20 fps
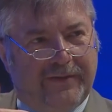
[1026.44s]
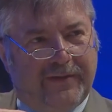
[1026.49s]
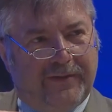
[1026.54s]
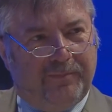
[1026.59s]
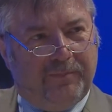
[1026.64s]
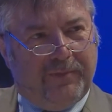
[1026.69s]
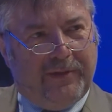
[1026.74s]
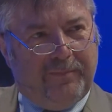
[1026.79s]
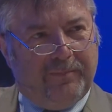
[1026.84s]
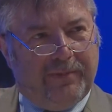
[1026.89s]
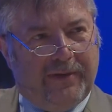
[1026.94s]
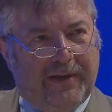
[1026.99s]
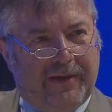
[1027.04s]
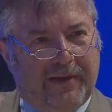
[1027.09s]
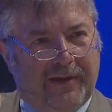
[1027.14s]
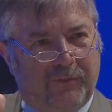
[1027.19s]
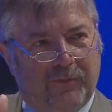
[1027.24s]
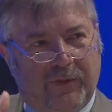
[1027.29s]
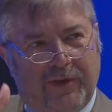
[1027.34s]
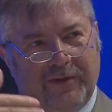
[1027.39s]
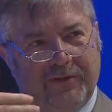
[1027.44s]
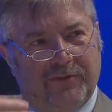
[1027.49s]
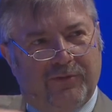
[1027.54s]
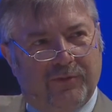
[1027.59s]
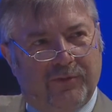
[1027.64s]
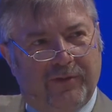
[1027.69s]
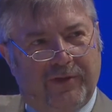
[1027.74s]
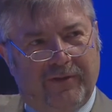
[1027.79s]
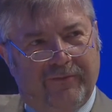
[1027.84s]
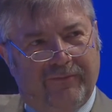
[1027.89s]
that people are ready
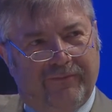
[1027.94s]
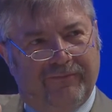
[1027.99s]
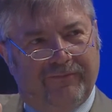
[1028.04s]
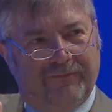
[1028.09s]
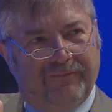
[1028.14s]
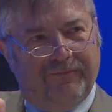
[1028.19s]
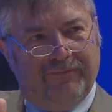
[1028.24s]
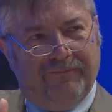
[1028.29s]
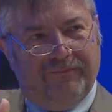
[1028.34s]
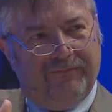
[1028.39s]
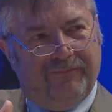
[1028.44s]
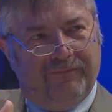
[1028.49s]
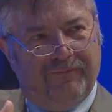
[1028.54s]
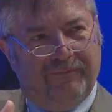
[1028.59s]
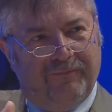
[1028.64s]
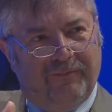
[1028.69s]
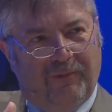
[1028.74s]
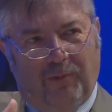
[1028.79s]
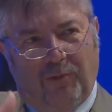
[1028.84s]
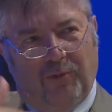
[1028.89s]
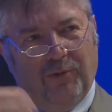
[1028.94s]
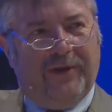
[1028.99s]
to give all